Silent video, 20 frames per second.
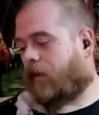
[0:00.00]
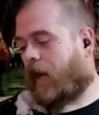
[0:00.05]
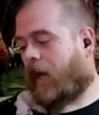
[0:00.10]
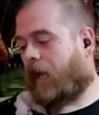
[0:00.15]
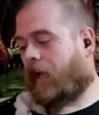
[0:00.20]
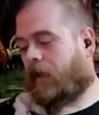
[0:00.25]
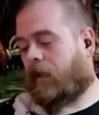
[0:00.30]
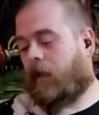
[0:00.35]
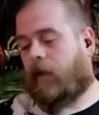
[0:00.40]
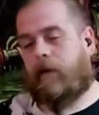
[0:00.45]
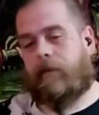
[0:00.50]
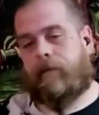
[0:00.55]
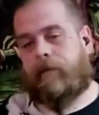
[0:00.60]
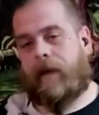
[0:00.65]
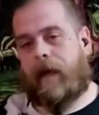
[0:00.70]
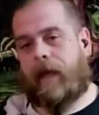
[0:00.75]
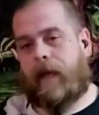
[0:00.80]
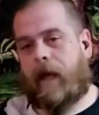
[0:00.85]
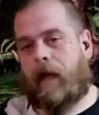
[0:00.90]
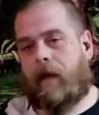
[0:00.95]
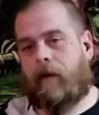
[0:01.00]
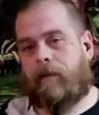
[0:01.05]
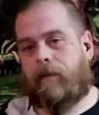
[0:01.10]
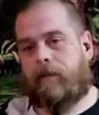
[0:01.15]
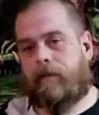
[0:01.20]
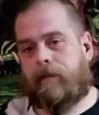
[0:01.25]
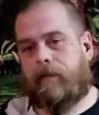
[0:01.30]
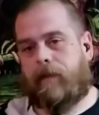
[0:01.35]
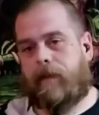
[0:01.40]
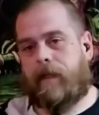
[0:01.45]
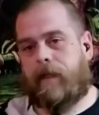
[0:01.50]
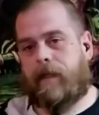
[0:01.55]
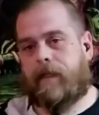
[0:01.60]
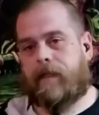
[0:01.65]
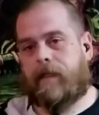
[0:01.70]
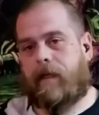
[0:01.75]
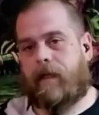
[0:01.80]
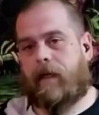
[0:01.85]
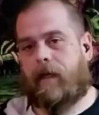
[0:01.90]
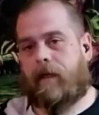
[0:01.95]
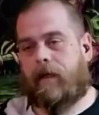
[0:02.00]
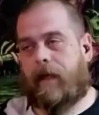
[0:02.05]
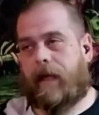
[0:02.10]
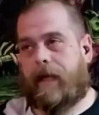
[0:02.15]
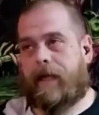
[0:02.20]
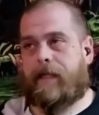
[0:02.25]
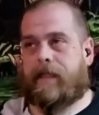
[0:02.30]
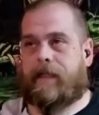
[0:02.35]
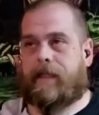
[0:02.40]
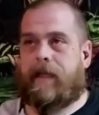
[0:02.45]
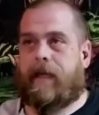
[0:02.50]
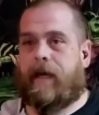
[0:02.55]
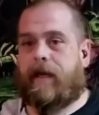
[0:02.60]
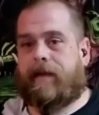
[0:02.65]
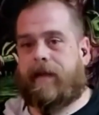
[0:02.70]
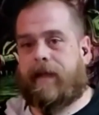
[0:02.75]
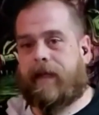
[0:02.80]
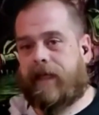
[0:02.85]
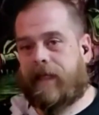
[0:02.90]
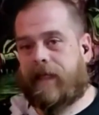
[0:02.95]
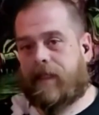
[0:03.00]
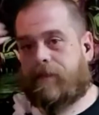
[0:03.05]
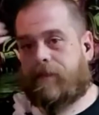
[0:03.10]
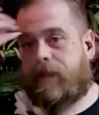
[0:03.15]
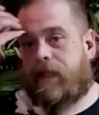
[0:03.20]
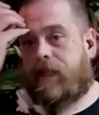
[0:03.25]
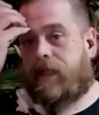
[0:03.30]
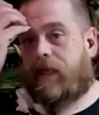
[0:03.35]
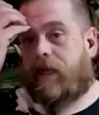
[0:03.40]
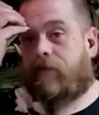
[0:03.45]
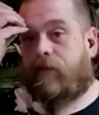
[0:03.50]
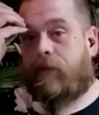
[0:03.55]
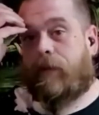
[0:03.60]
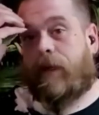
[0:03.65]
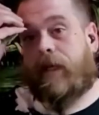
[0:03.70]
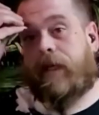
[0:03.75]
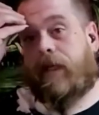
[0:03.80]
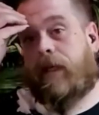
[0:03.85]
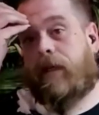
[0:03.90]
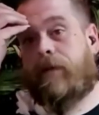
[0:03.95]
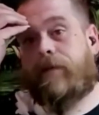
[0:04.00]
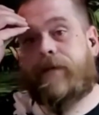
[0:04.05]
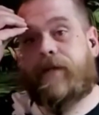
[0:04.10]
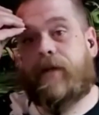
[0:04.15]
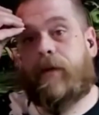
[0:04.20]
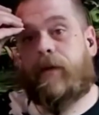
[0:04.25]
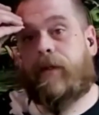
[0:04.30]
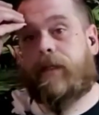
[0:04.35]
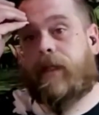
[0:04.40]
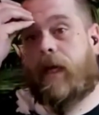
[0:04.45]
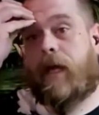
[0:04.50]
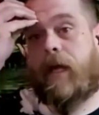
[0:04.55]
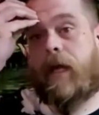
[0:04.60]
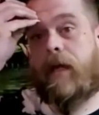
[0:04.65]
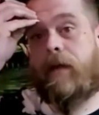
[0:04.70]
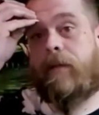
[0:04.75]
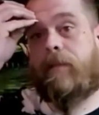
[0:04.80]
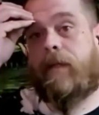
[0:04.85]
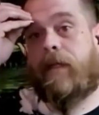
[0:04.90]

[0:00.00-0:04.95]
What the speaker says: I love that album. It's AZ, I think at its peak, everybody loves Do or Die,